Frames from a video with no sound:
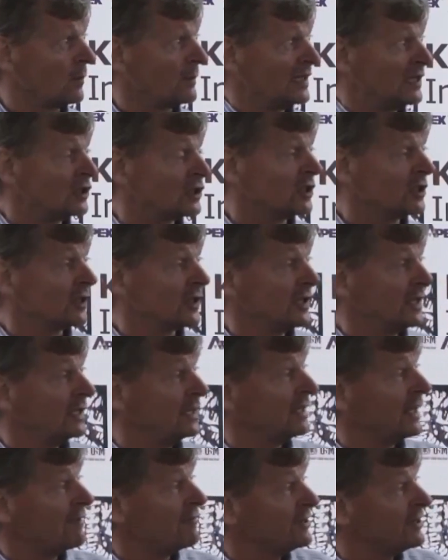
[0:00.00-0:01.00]
When we look at
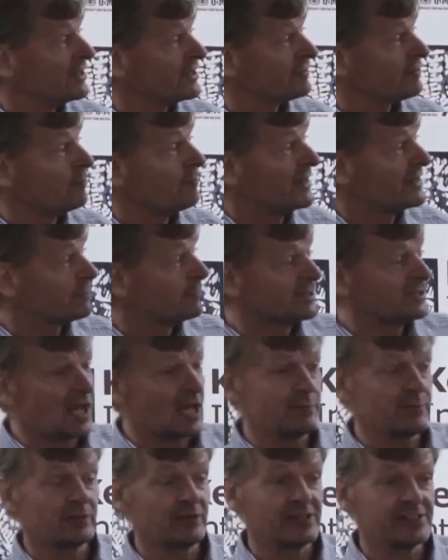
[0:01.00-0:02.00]
the evidence from
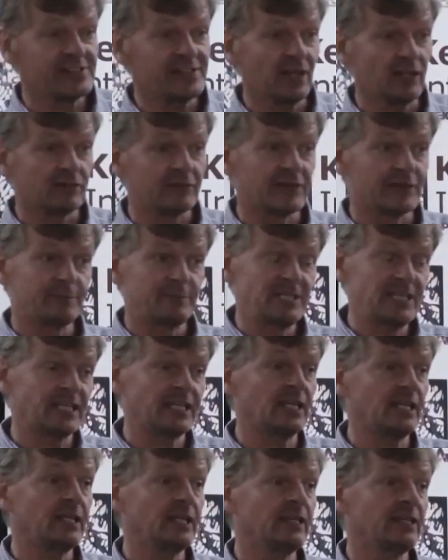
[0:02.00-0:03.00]
Mesopotamia itself, there's
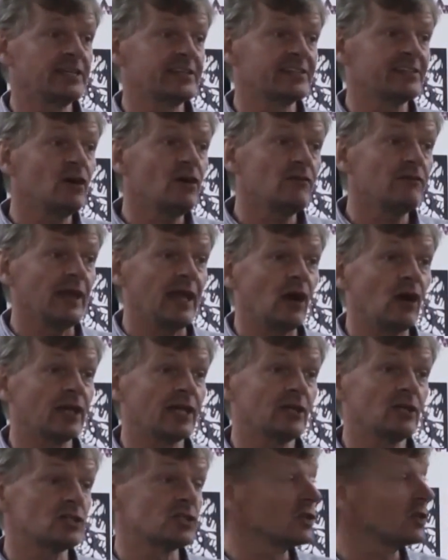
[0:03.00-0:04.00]
particularly the
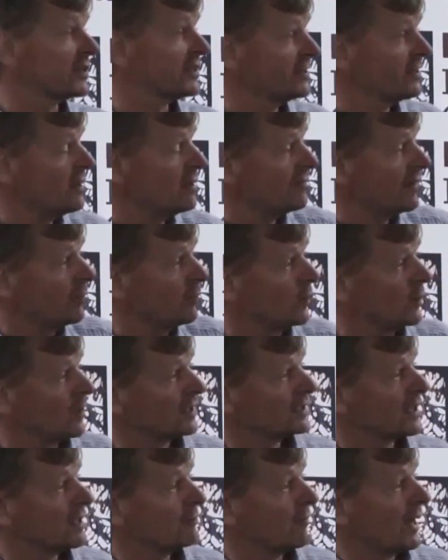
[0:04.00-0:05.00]
archaeological survey
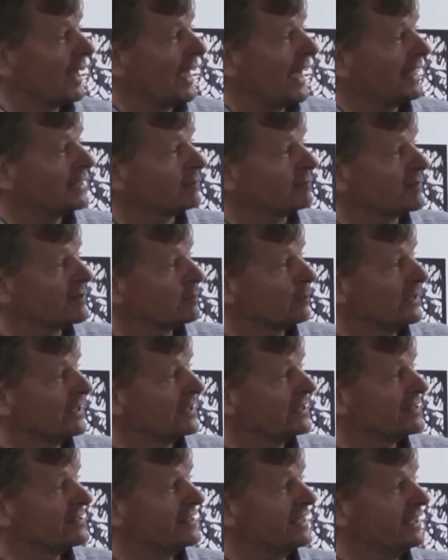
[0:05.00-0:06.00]
work done by Adams, we
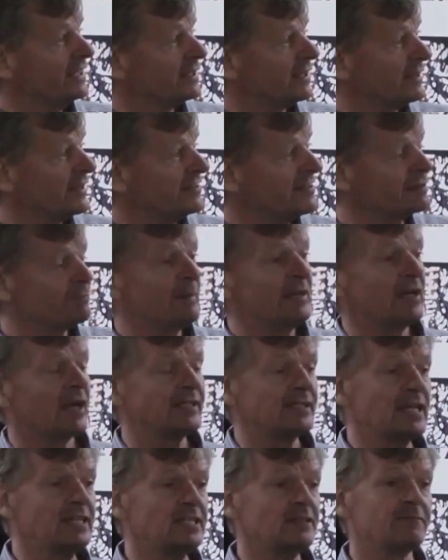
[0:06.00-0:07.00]
can see that this has been
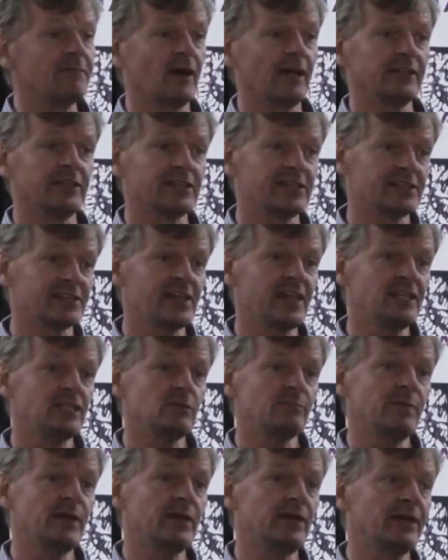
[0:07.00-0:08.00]
identified, the
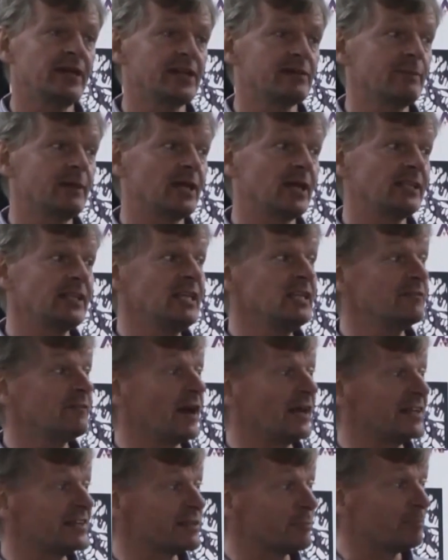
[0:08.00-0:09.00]
Sasanian period has been
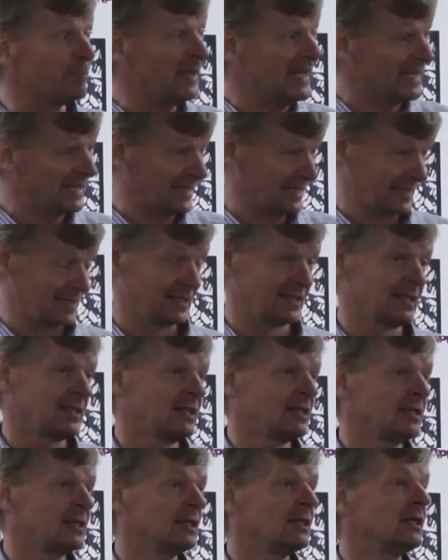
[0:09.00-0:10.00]
identified as a peak
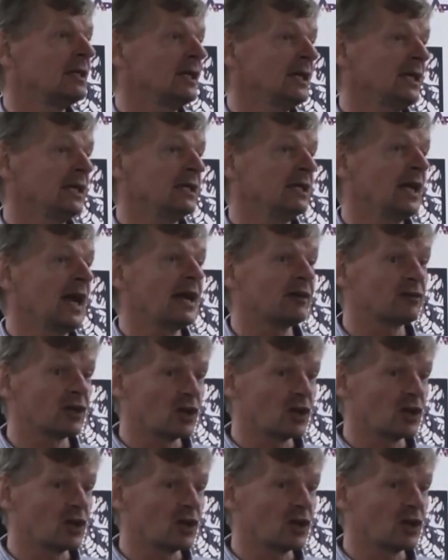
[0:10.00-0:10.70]
in